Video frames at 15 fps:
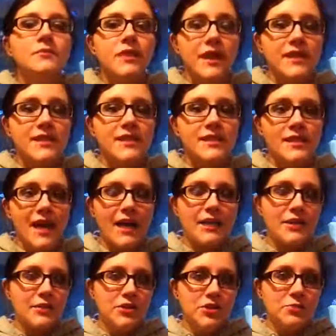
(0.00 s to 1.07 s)
That is
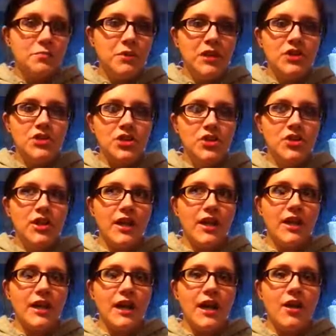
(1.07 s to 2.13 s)
exactly what you'd picture,
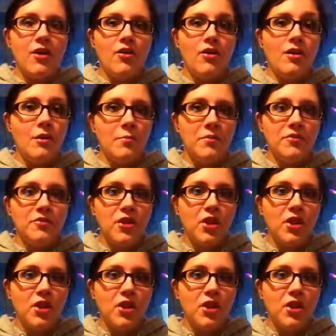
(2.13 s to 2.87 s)
like how a cup of